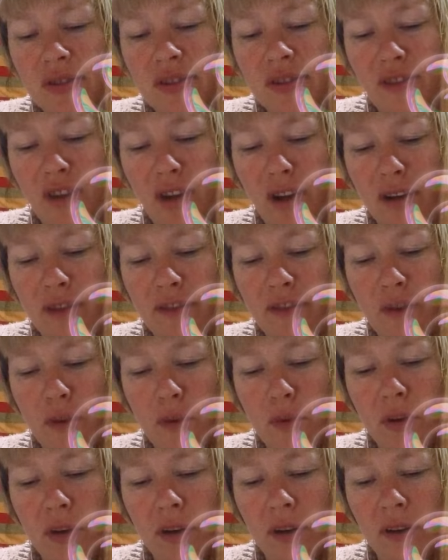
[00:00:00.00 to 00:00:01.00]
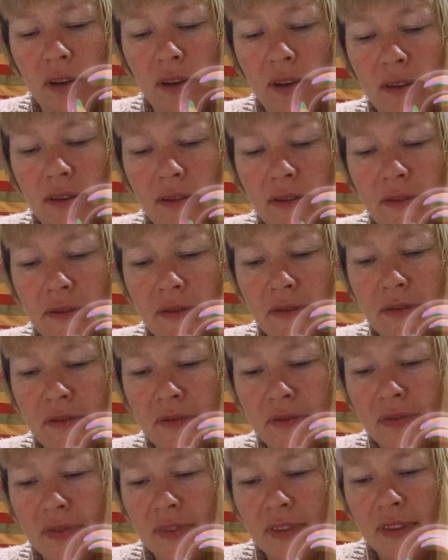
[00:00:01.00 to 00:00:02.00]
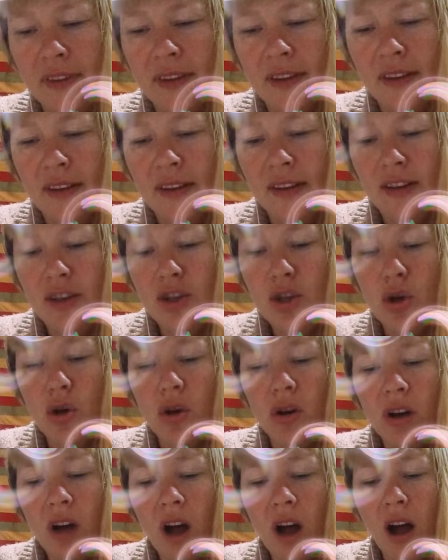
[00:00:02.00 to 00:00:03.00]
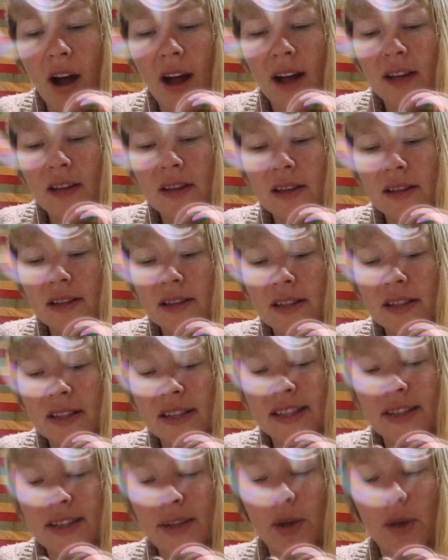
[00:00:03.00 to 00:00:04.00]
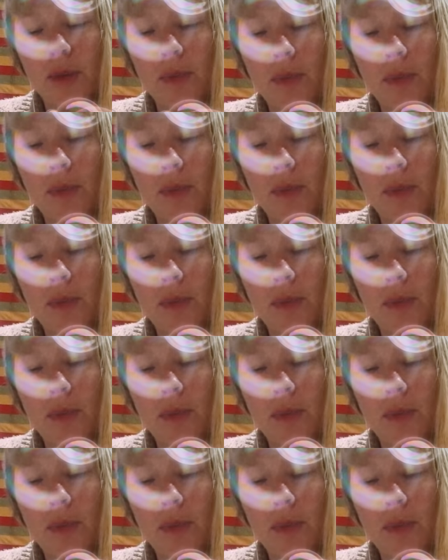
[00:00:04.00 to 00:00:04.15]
Divine Feminine. Your kindness is so